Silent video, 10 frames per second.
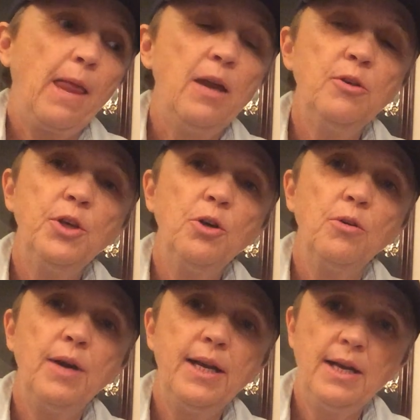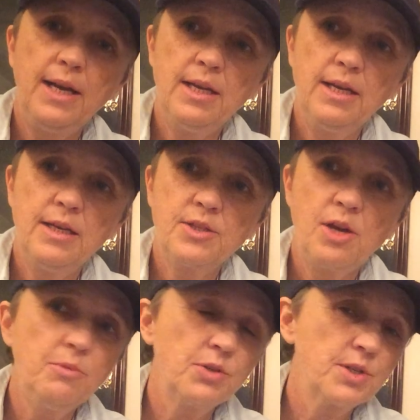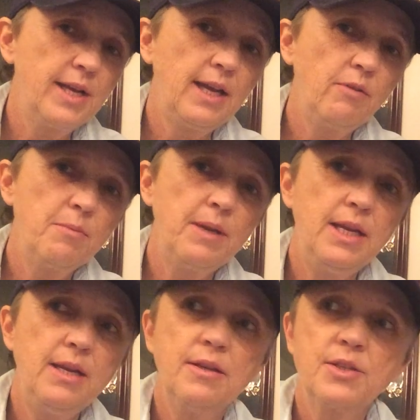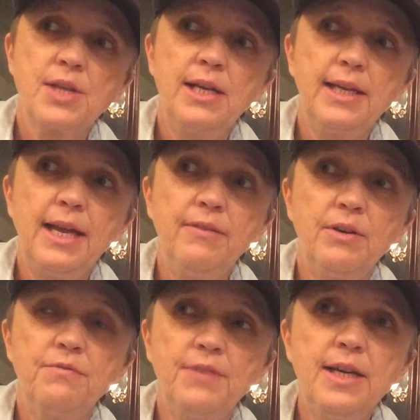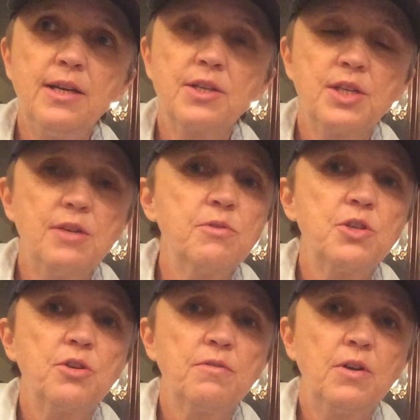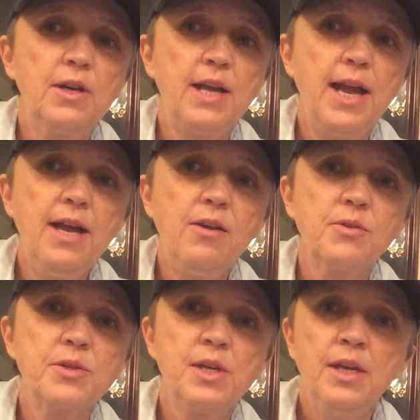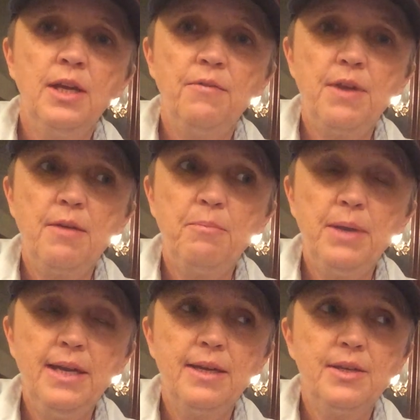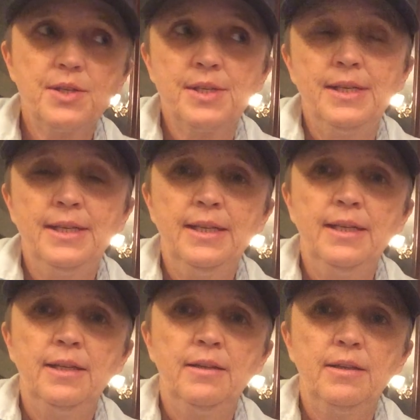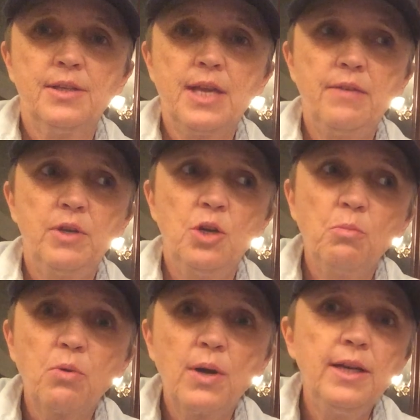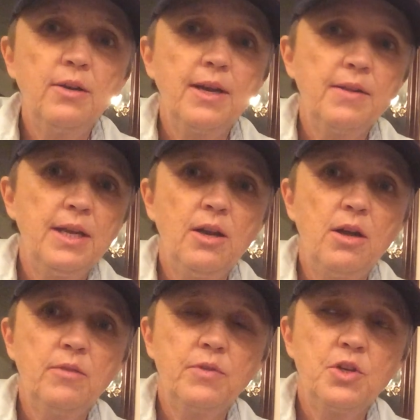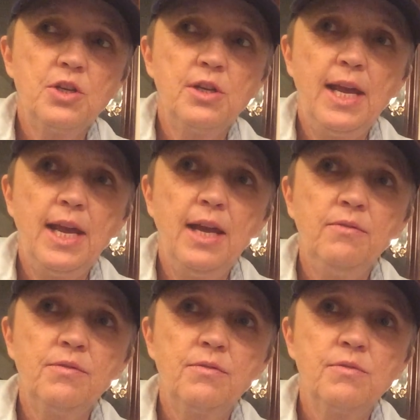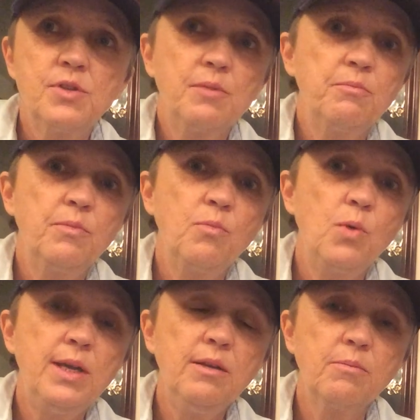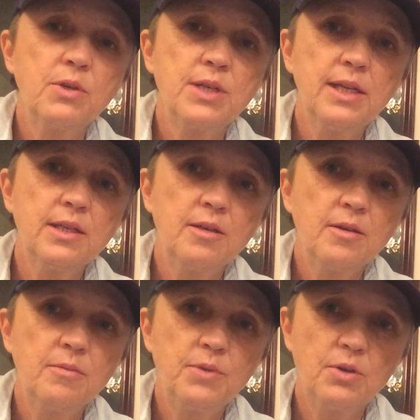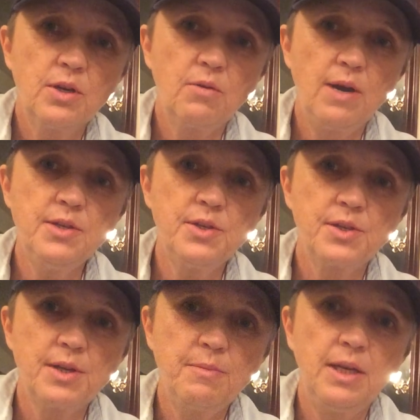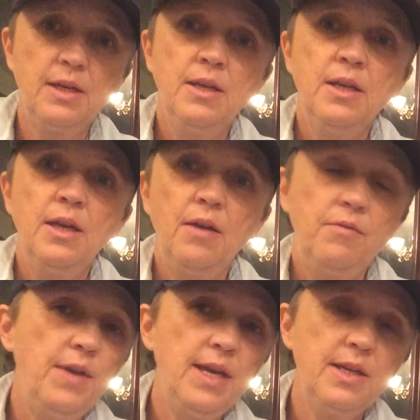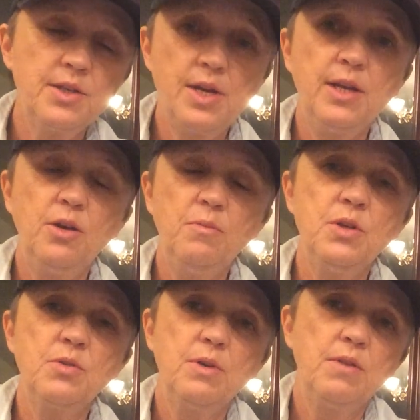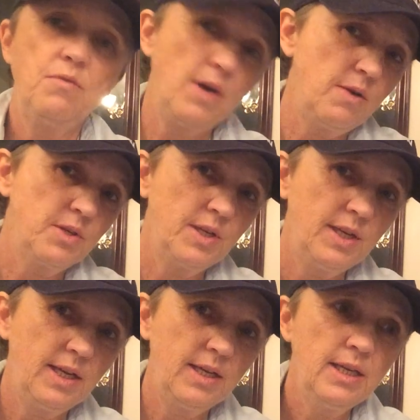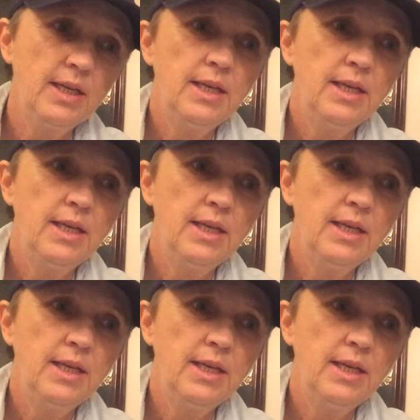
I don't know, it's almost like everybody, it's kind of like having a fire extinguisher for your house. If you have pets, it's kind of a no-brainer. I think all of us should have some way of protecting them during a crisis. I mean, a vet is not open 24 hours a day.